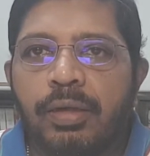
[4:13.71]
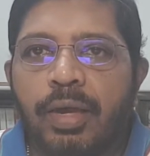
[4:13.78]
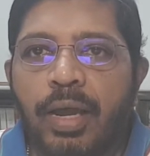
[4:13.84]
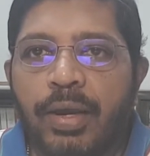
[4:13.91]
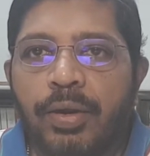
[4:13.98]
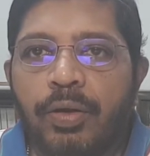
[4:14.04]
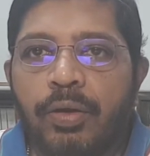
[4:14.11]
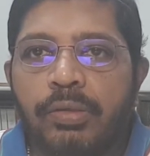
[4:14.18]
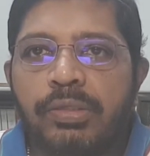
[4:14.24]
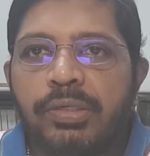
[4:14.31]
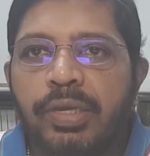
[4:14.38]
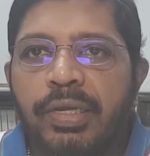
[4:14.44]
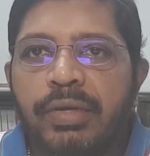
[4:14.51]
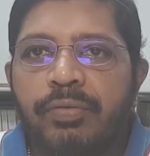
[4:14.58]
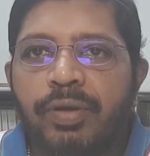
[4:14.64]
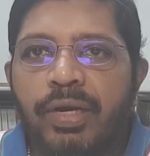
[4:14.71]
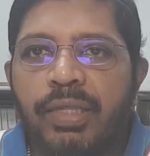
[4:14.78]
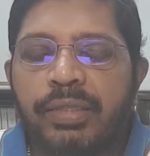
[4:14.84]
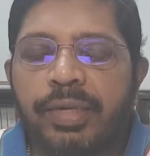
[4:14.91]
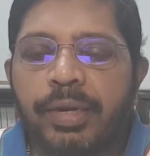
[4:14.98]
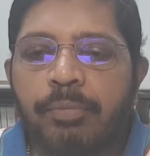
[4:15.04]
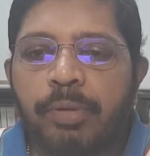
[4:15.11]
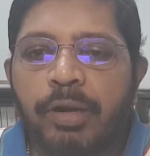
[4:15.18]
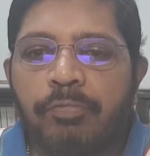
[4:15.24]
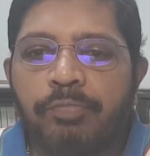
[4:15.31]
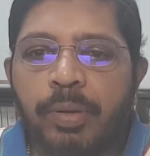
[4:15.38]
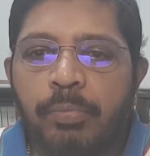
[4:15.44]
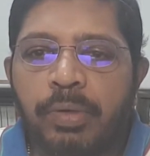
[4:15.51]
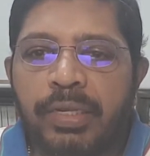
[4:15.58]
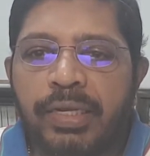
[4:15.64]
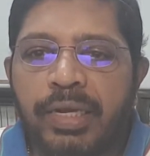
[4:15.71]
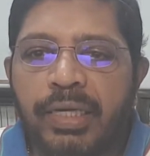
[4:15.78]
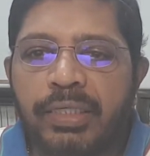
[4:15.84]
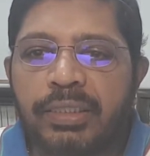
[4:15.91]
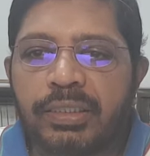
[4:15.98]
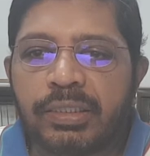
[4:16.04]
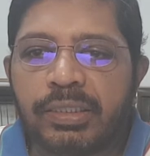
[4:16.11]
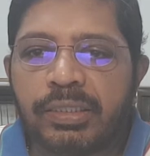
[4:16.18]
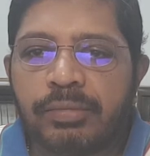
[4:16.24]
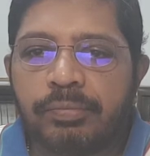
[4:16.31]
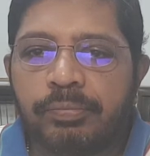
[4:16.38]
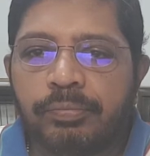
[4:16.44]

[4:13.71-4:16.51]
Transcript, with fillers: and also equally in the number of publications.